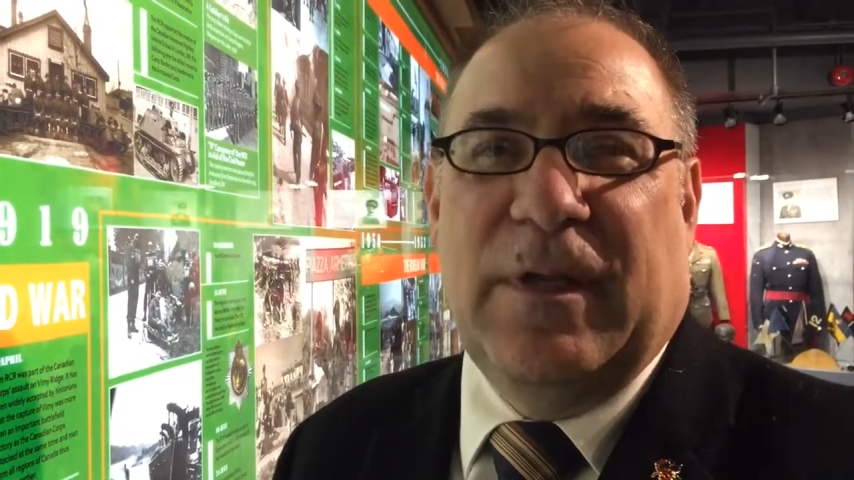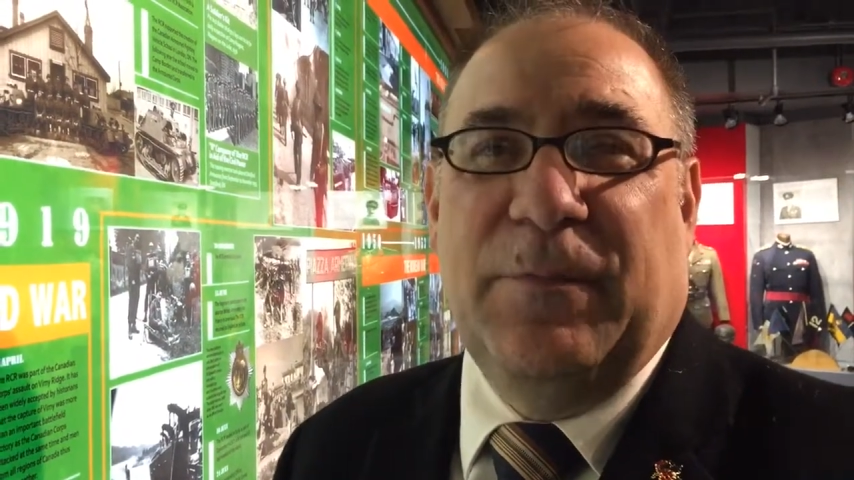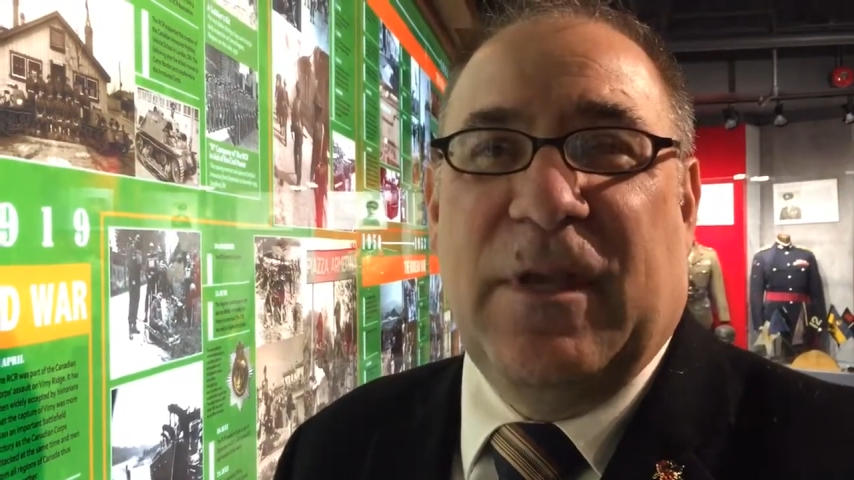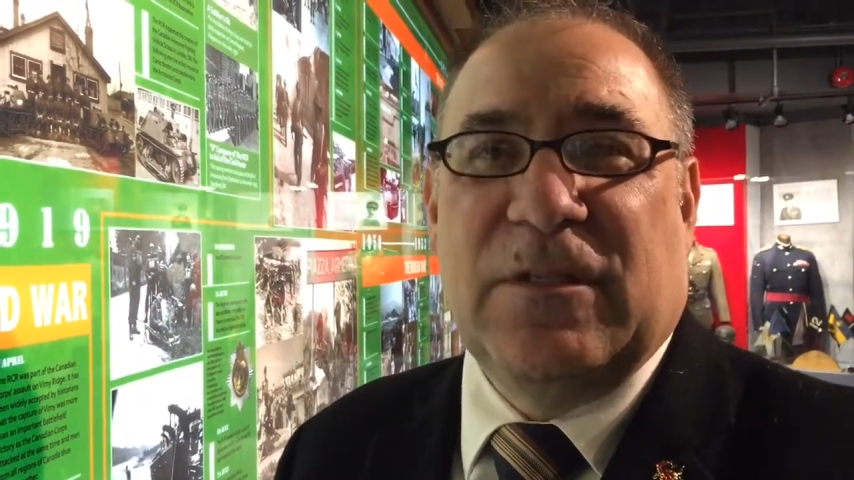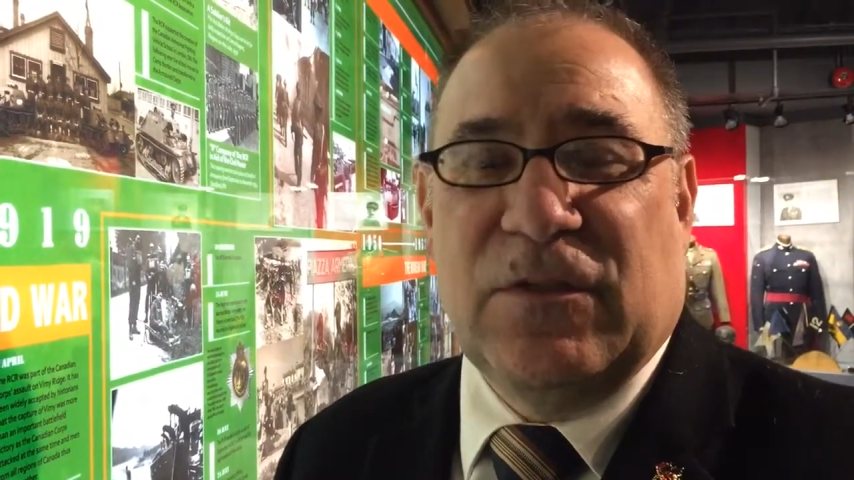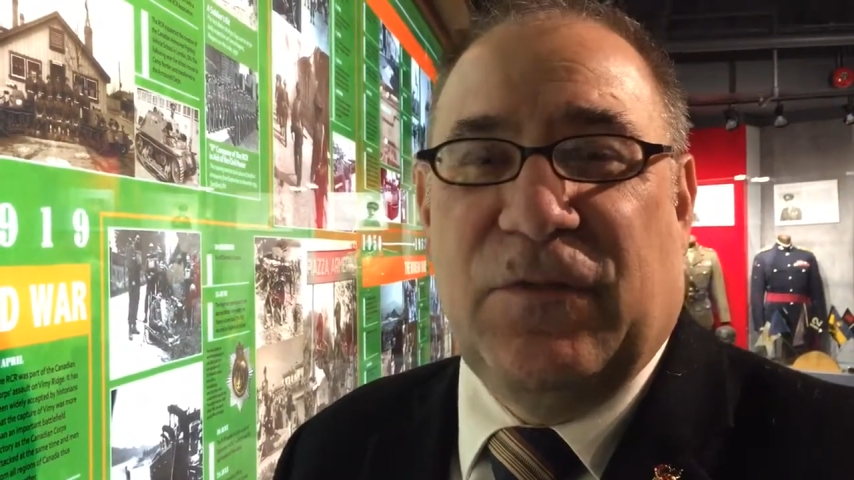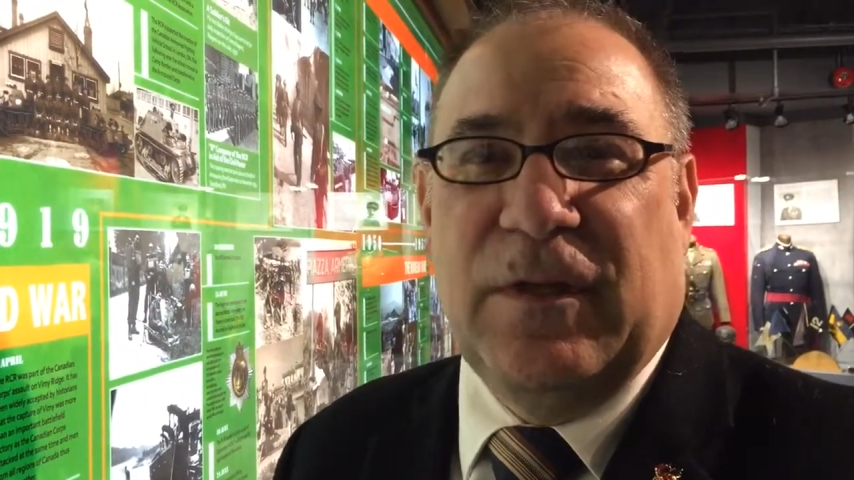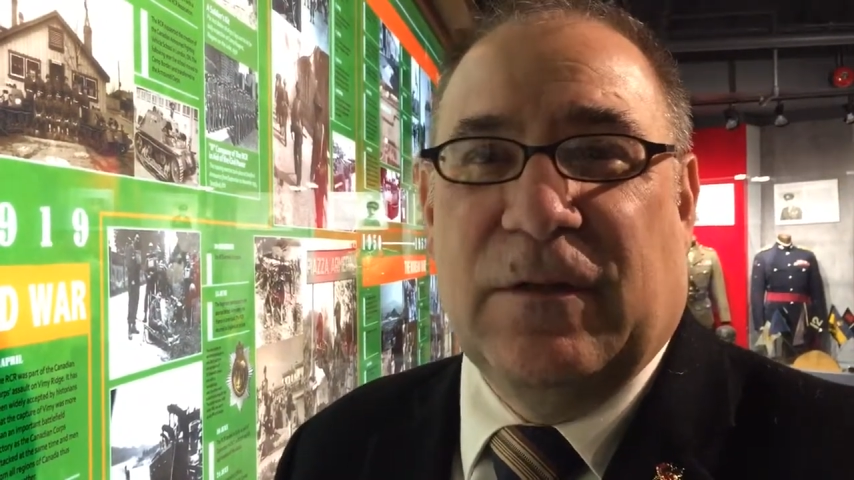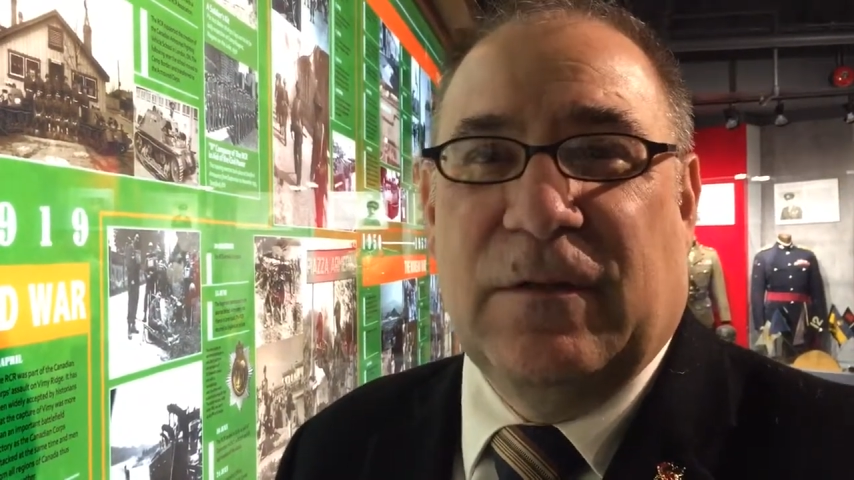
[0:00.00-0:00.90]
it makes us feel.